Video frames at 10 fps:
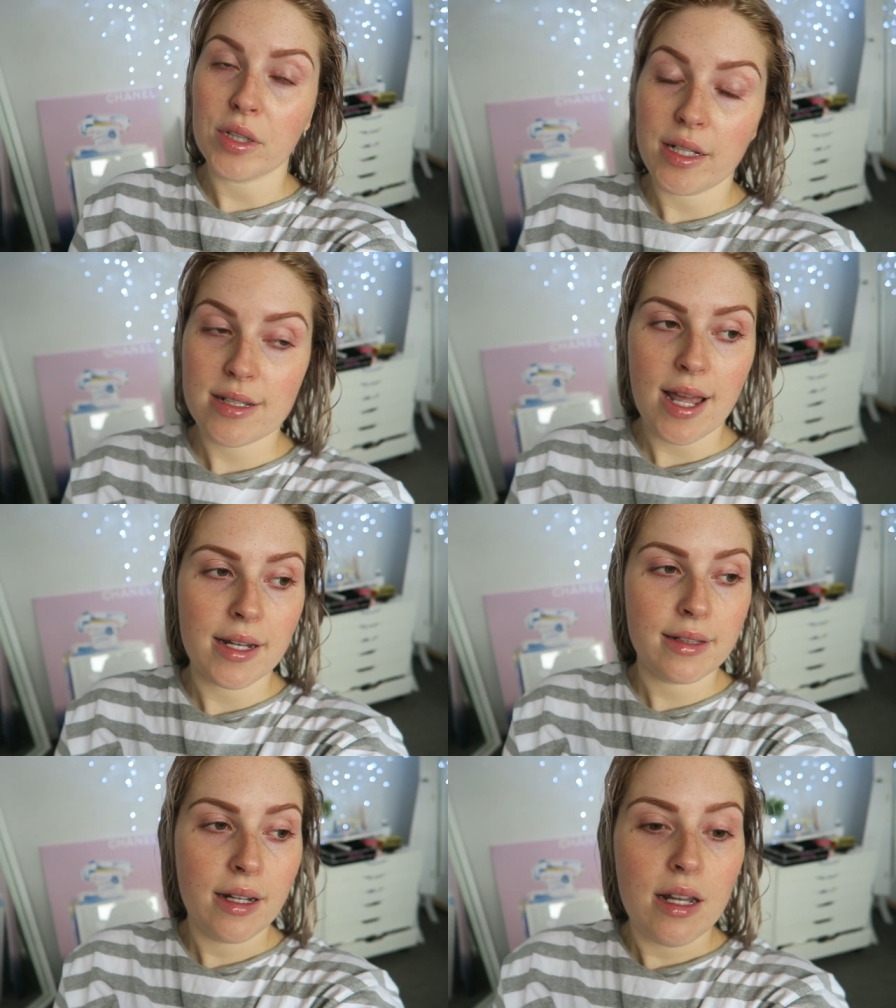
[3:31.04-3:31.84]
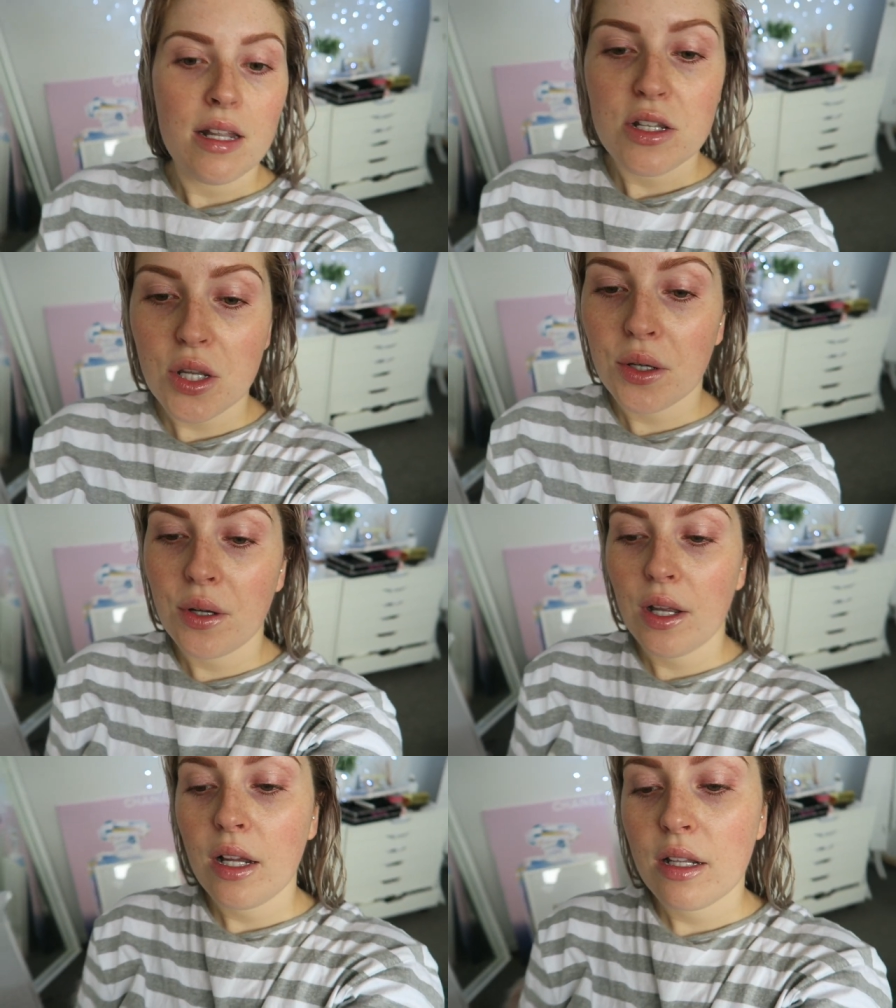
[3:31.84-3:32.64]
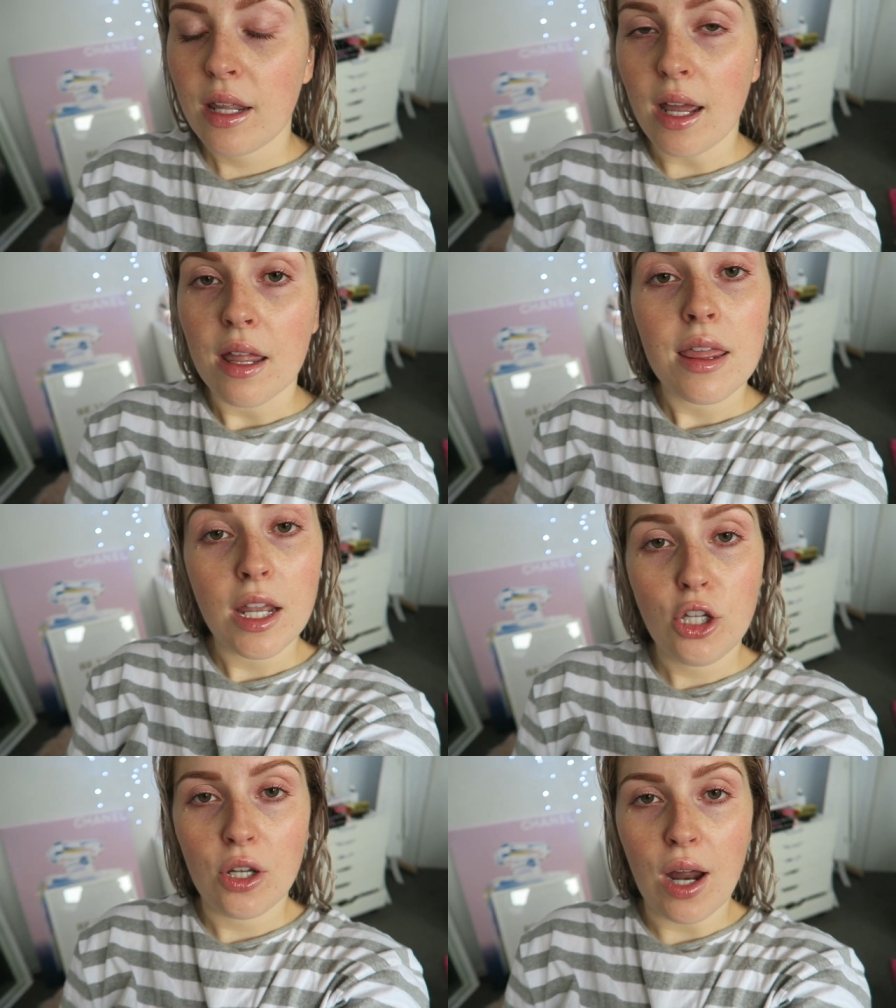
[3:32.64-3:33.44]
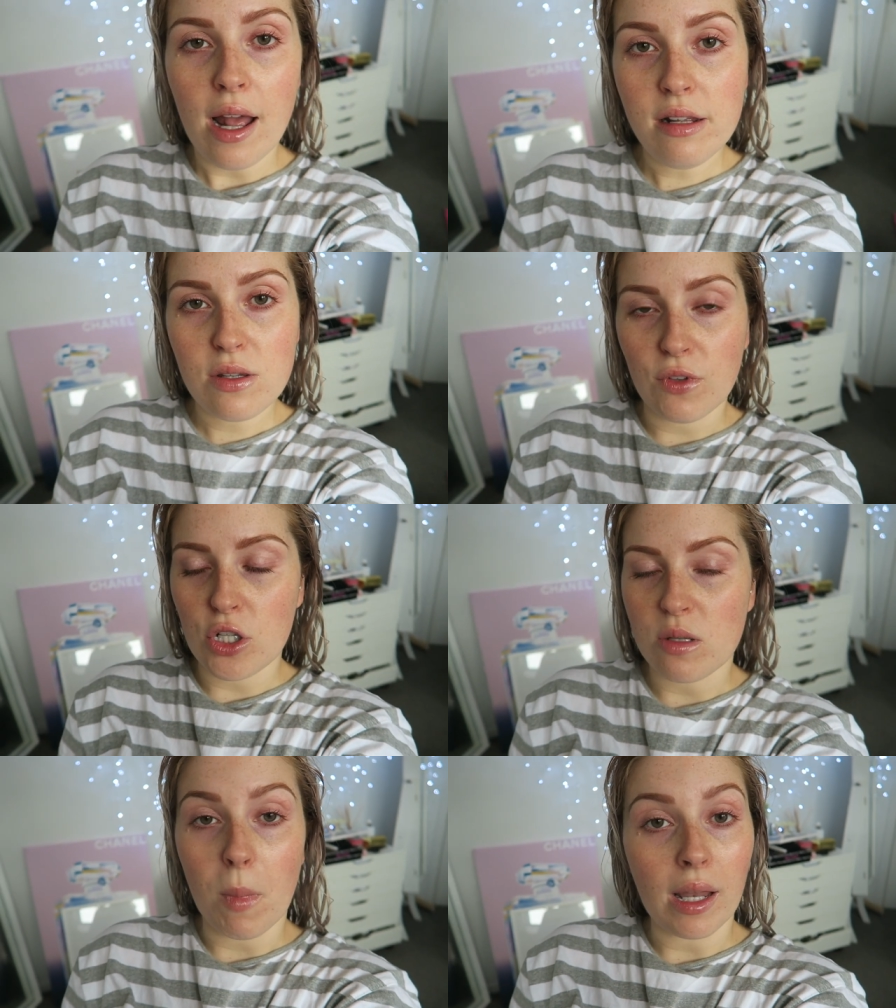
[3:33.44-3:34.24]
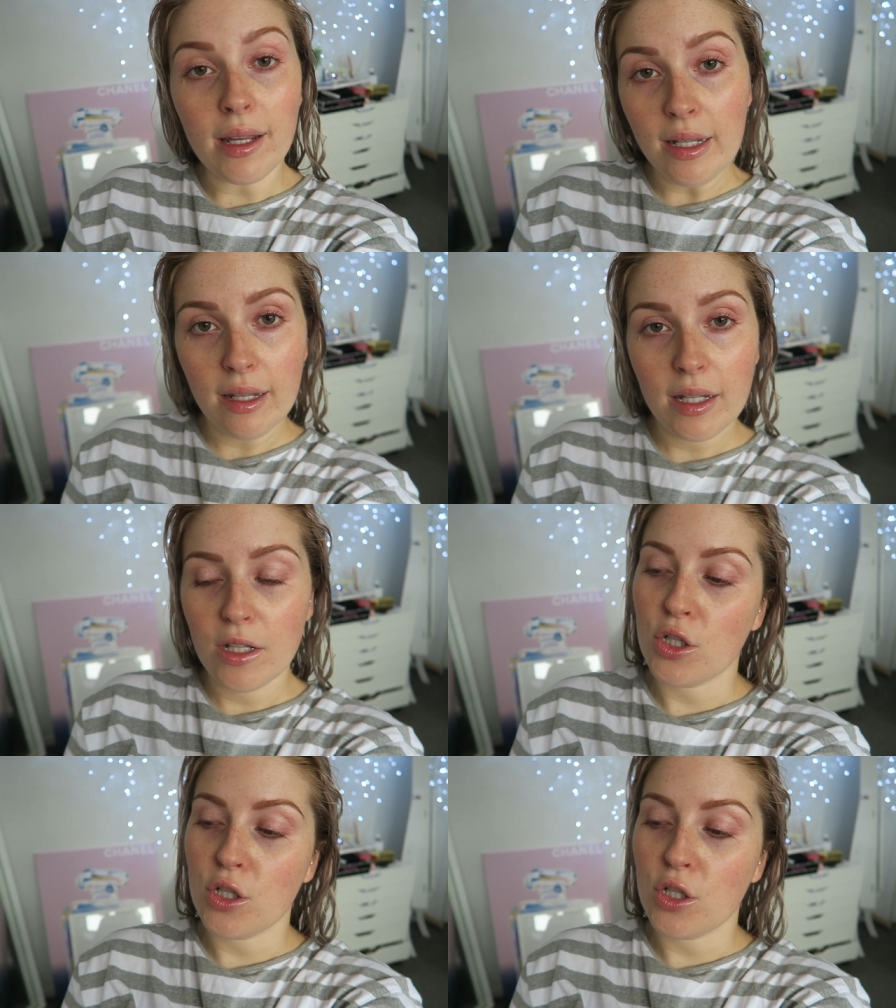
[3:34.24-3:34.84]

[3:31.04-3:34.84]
I'm really excited. So yeah, thank you guys for using my link.